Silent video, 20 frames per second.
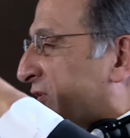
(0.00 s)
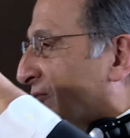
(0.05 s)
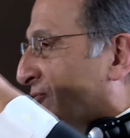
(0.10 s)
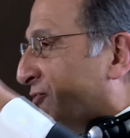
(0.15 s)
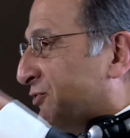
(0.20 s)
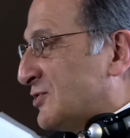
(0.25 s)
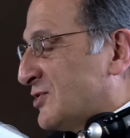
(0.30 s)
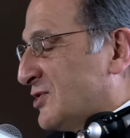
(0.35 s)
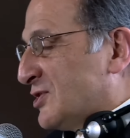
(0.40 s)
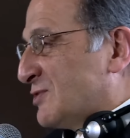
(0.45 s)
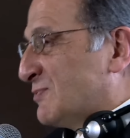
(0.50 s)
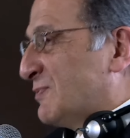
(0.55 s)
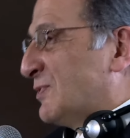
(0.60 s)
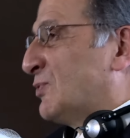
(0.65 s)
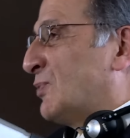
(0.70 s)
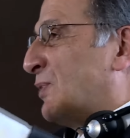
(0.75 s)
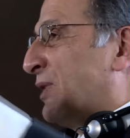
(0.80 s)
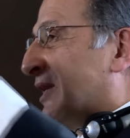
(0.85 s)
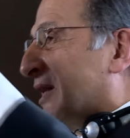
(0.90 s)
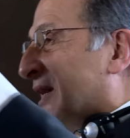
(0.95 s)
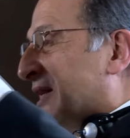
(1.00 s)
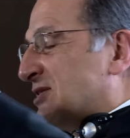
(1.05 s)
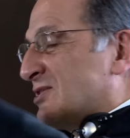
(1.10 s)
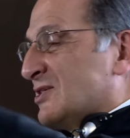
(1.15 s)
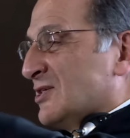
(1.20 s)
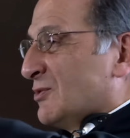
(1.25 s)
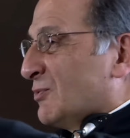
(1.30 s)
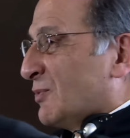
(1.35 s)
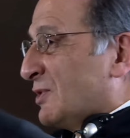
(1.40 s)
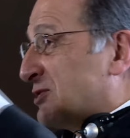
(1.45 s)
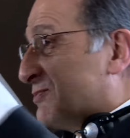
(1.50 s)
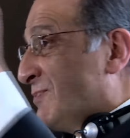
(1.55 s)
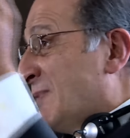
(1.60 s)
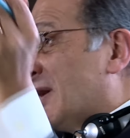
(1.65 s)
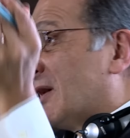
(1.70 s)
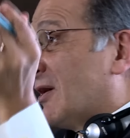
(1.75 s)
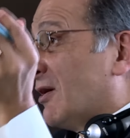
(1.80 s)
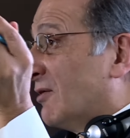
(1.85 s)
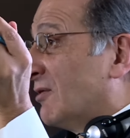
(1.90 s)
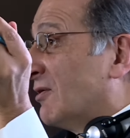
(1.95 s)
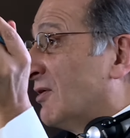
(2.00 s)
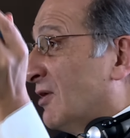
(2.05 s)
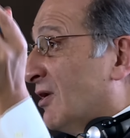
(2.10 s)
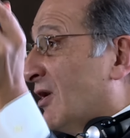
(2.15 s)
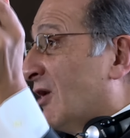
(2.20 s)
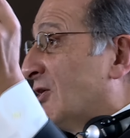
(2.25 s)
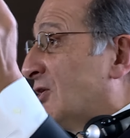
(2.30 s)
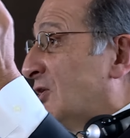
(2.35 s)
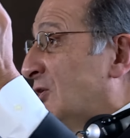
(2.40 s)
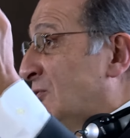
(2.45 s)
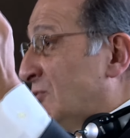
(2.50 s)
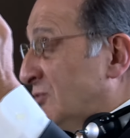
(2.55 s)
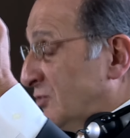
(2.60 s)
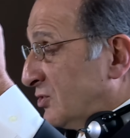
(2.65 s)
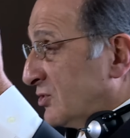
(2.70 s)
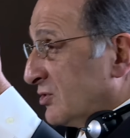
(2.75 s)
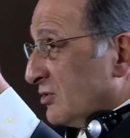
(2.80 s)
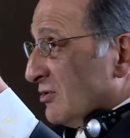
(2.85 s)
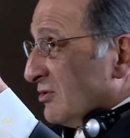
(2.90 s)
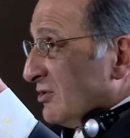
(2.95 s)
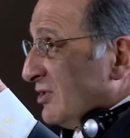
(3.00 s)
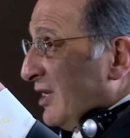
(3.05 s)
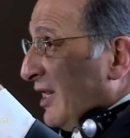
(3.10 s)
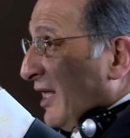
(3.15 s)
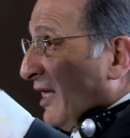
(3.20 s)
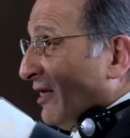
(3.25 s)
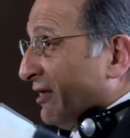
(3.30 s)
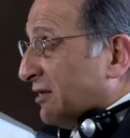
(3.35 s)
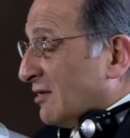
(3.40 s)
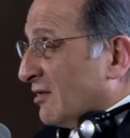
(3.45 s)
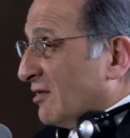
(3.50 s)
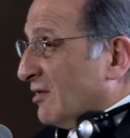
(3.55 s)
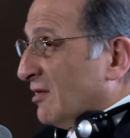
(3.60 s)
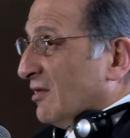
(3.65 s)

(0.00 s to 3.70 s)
The differences between Gaza and the West Bank are huge today.